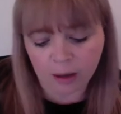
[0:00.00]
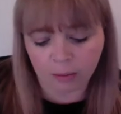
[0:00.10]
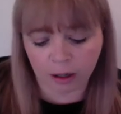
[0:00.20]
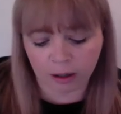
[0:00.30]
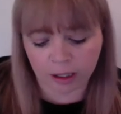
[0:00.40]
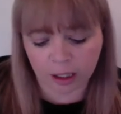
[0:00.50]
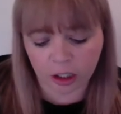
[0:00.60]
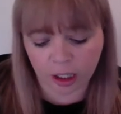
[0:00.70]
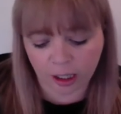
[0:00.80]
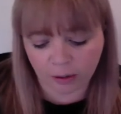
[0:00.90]
Whereas the
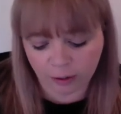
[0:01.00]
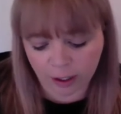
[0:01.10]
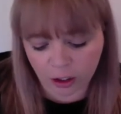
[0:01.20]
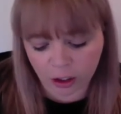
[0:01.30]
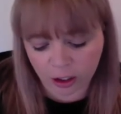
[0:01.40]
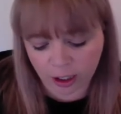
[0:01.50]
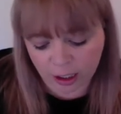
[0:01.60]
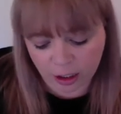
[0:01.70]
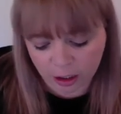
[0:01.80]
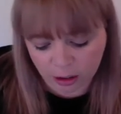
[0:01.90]
jellyfish, they
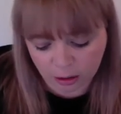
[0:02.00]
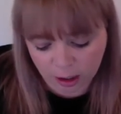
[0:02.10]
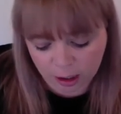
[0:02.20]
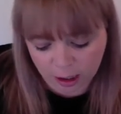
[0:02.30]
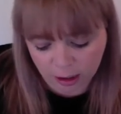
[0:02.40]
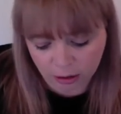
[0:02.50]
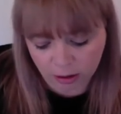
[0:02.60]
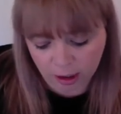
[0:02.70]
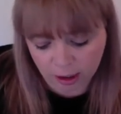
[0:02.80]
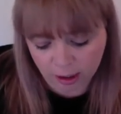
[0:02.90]
just do this
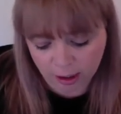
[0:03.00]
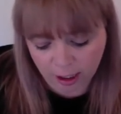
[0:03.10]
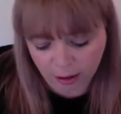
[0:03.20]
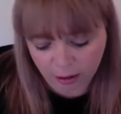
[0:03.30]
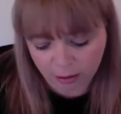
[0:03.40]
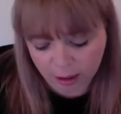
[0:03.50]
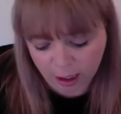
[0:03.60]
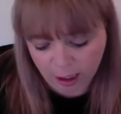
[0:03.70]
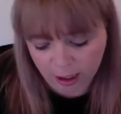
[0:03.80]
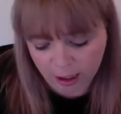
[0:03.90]
naturally. How cool is
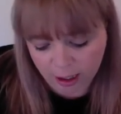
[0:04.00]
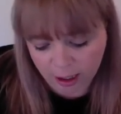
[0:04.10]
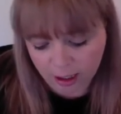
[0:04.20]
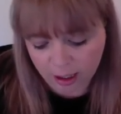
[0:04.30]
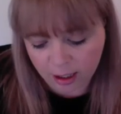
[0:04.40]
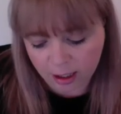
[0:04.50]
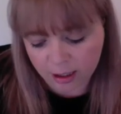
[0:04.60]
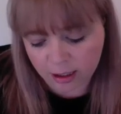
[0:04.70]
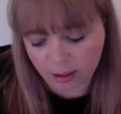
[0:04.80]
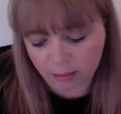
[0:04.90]
that?
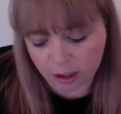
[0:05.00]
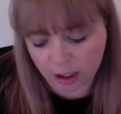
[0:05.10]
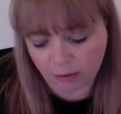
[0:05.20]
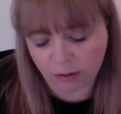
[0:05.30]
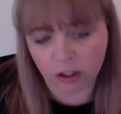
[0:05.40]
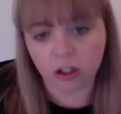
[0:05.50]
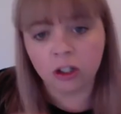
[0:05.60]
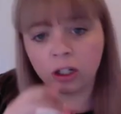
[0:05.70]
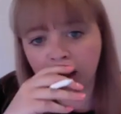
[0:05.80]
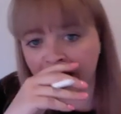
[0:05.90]
Some jellyfish
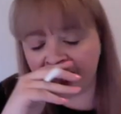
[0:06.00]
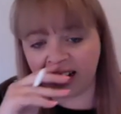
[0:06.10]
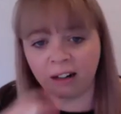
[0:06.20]
can